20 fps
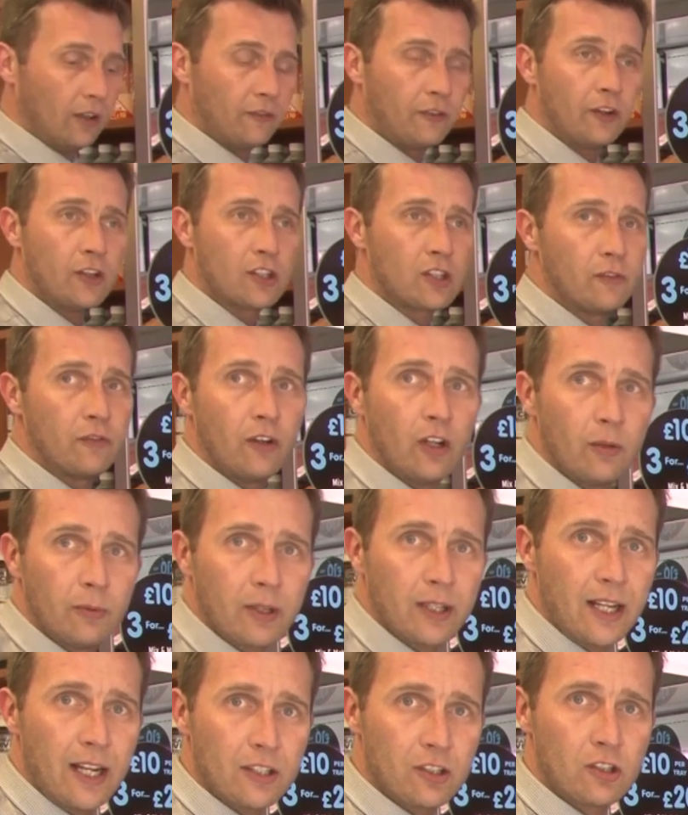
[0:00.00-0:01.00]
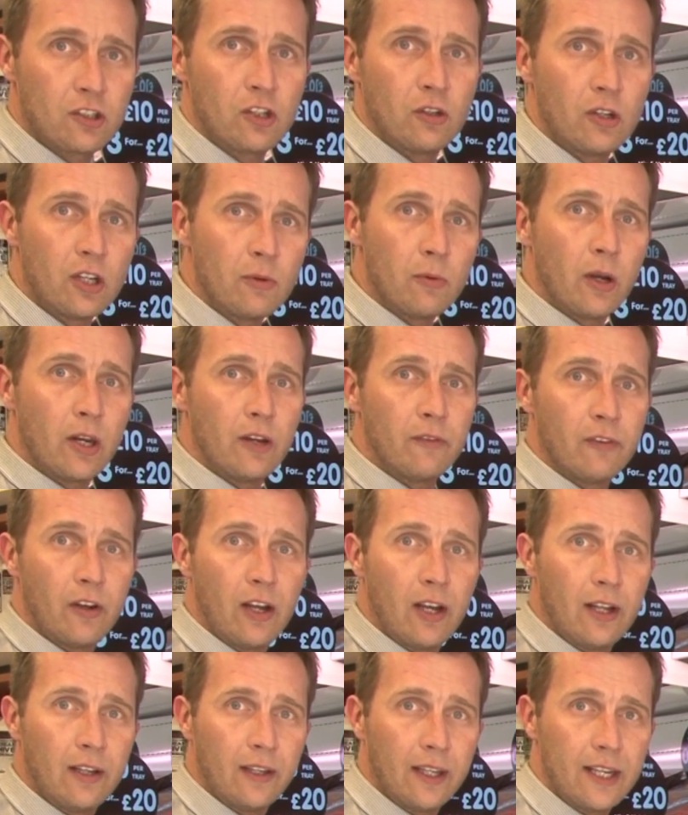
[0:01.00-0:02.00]
First of all, we'd like to show you one of
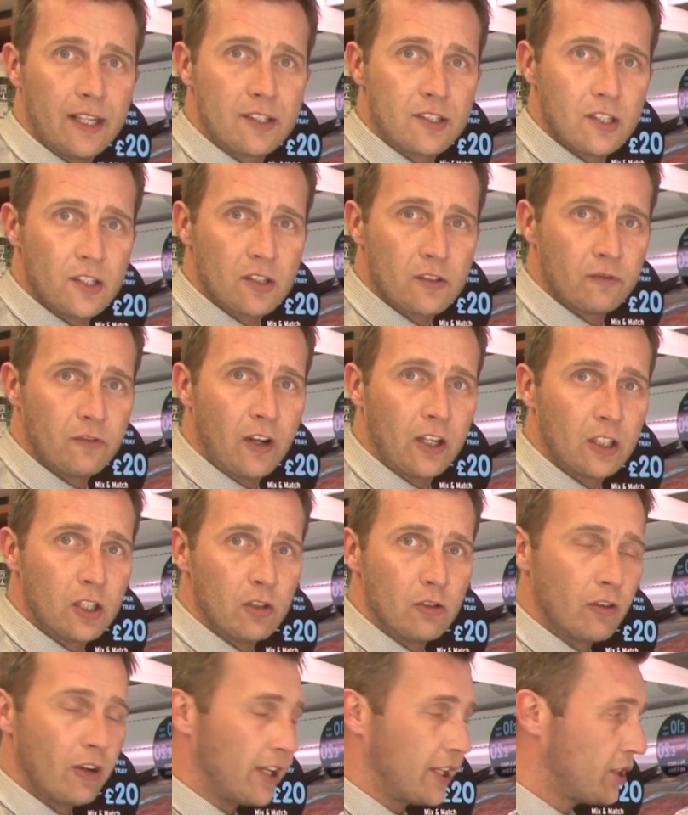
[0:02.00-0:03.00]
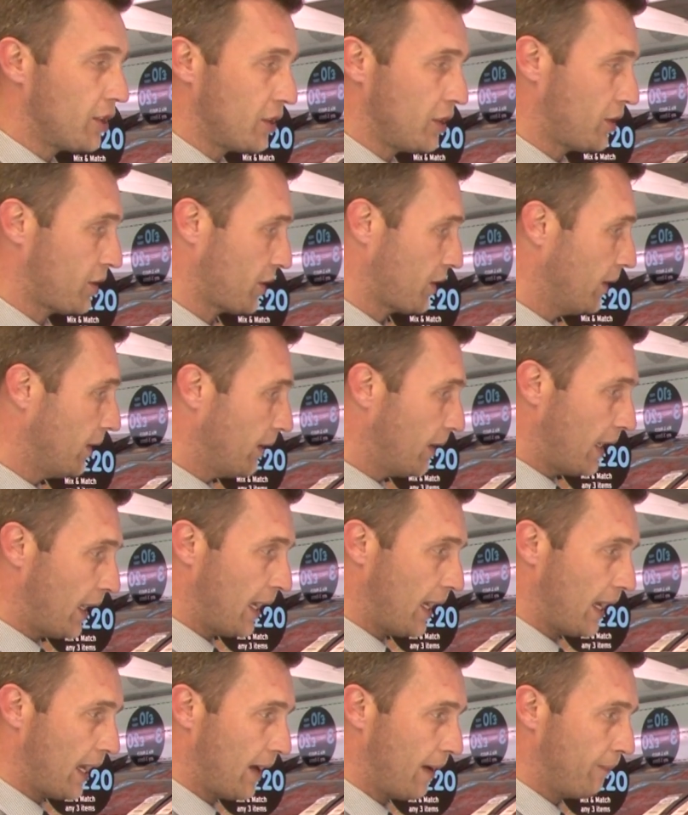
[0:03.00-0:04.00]
our latest value ranges,
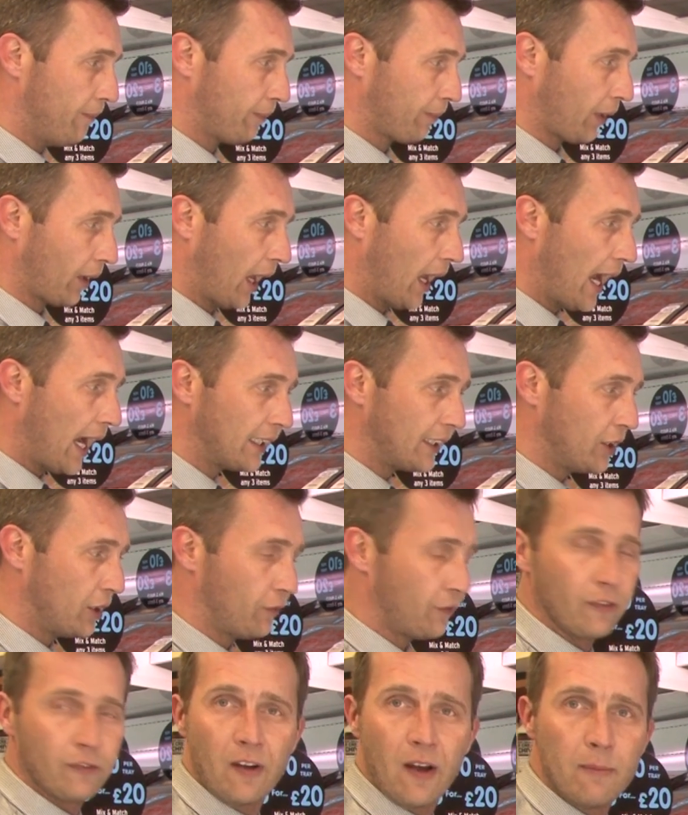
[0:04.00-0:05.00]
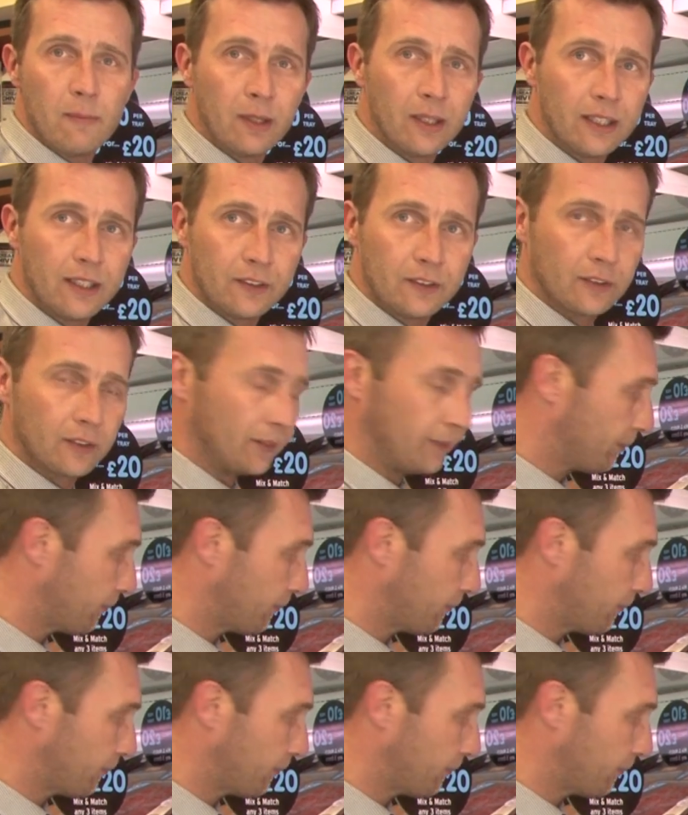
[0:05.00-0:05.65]
ideal for families.